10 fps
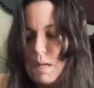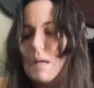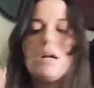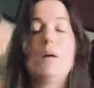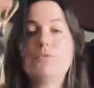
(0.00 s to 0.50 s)

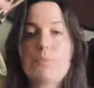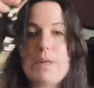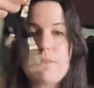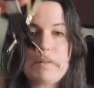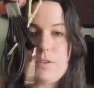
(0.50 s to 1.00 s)
Comes
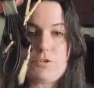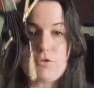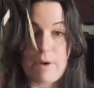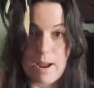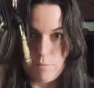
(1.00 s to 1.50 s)
with the
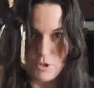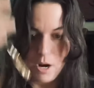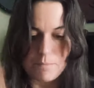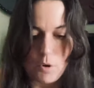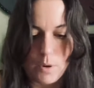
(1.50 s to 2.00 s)
strap, which
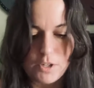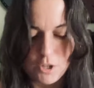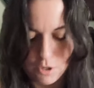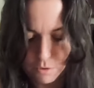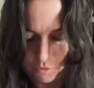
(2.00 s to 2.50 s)
I'm going to
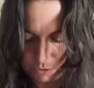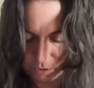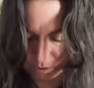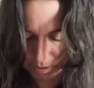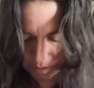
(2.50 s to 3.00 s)
use.